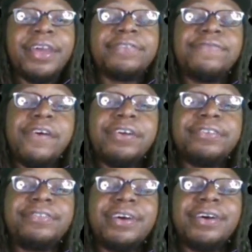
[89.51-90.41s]
As far
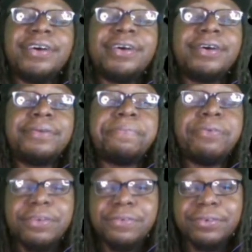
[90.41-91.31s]
as the
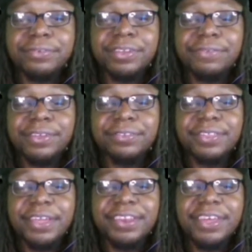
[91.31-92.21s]
prequel series
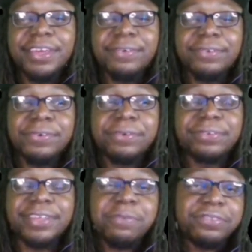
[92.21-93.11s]
they did, well, it
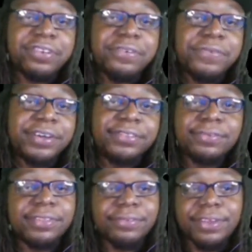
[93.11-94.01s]
was episode one,
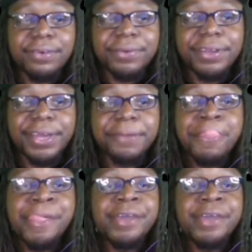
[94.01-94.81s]
two, and three or whatnot.